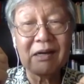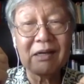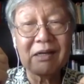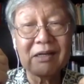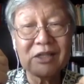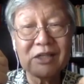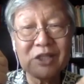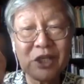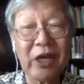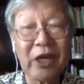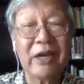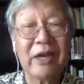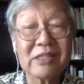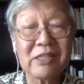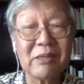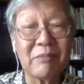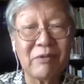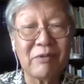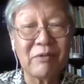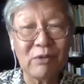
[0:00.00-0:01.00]
share
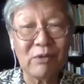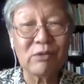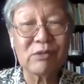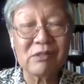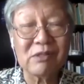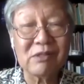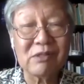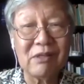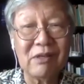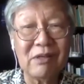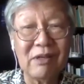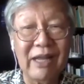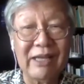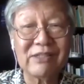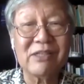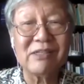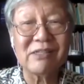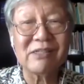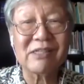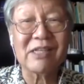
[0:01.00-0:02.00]
some of those
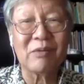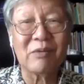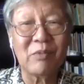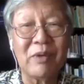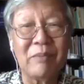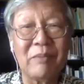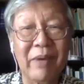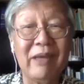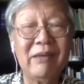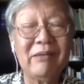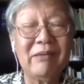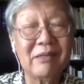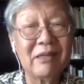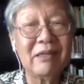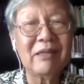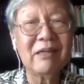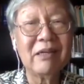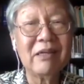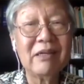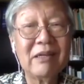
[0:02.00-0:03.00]
lessons that we made.
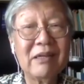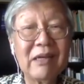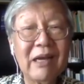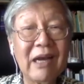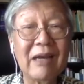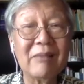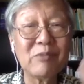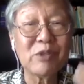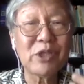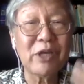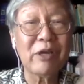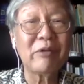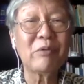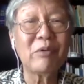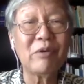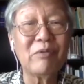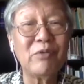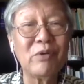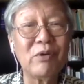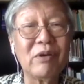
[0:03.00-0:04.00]
I'm sharing
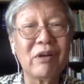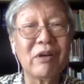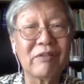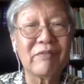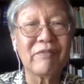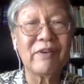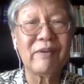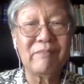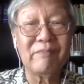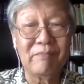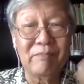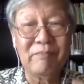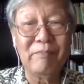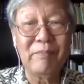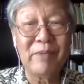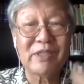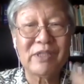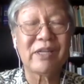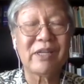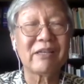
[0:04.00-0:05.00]
with you a lot of
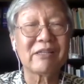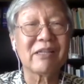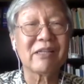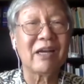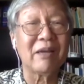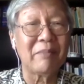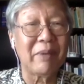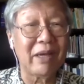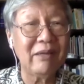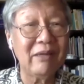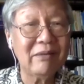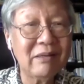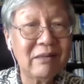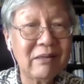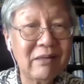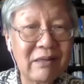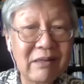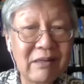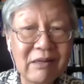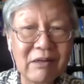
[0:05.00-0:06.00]
mistakes I made,
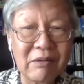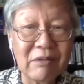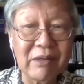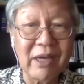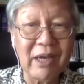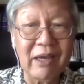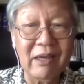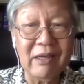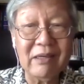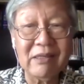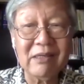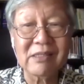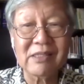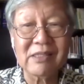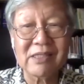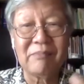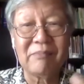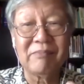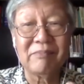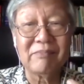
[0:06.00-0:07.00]
okay?
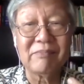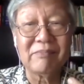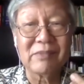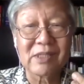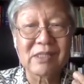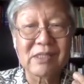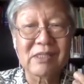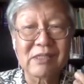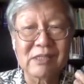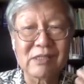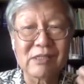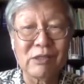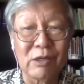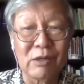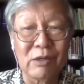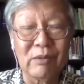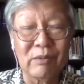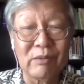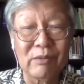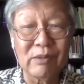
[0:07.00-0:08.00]
Some
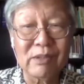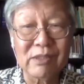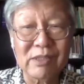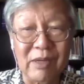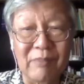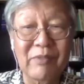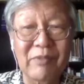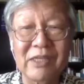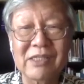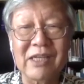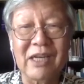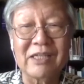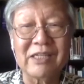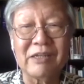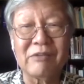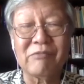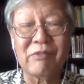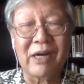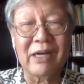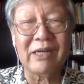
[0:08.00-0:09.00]
things I
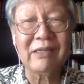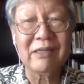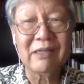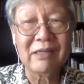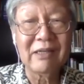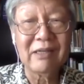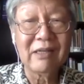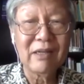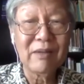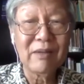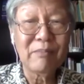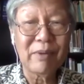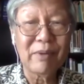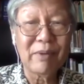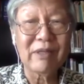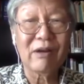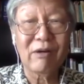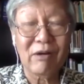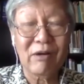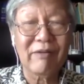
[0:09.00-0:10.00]
did right, but
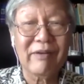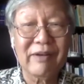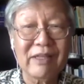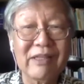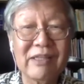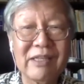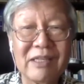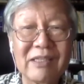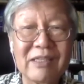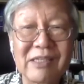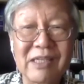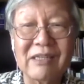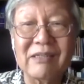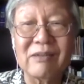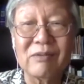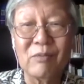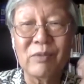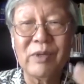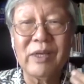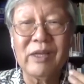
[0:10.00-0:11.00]
there are a lot of other things that
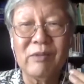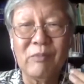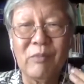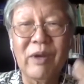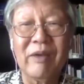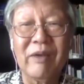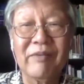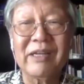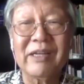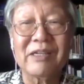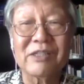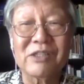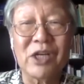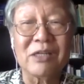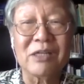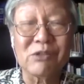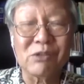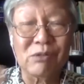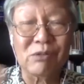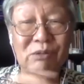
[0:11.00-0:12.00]
we haven't had a
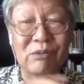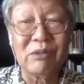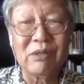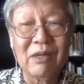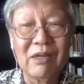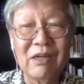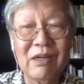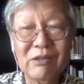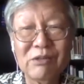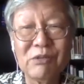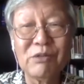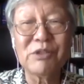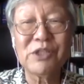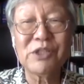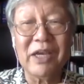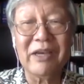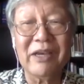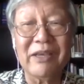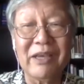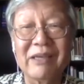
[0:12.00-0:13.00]
chance to
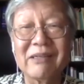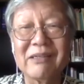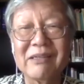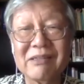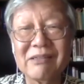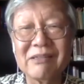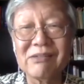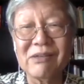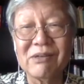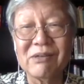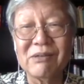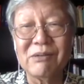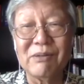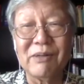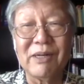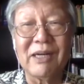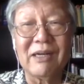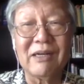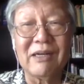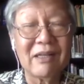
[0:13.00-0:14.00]
share yet.
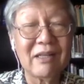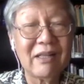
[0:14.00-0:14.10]
So,